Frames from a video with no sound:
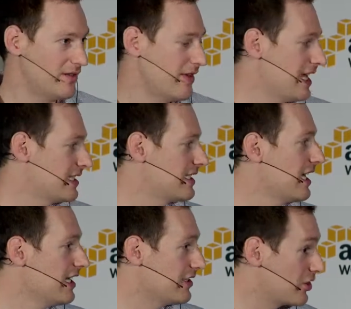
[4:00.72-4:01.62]
advance,
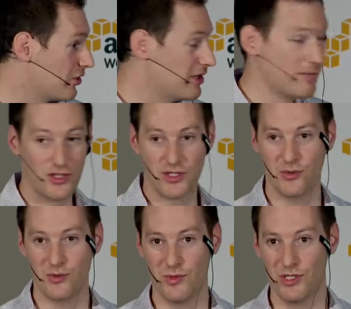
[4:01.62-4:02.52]
security deposit,
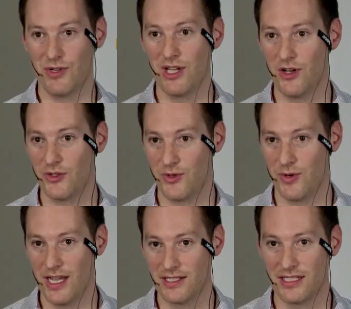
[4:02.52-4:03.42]
which we hold
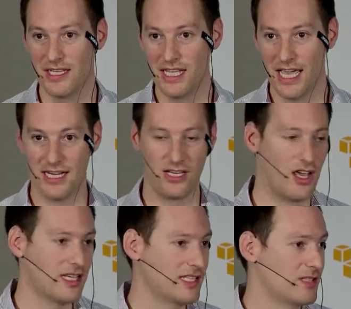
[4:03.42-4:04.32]
throughout, and a
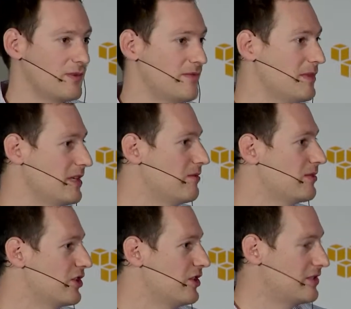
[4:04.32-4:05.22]
licence with minimum
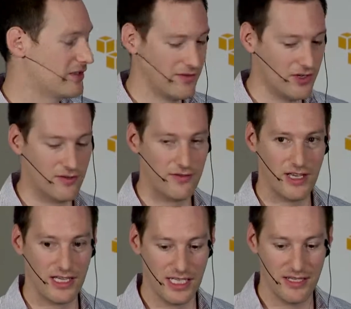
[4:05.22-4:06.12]
terms of
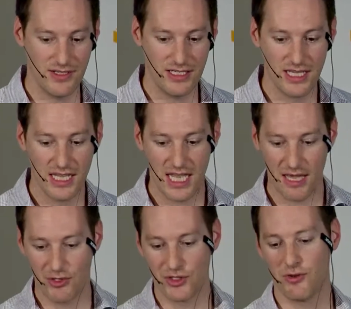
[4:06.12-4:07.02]
leaving.
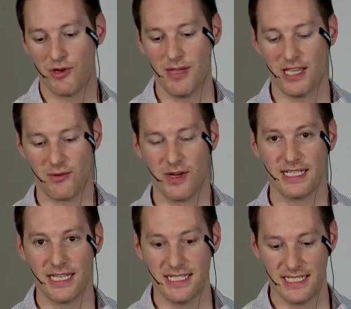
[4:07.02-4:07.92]
And we also want to make the
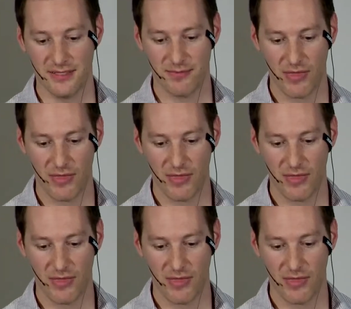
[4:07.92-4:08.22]
rent easy.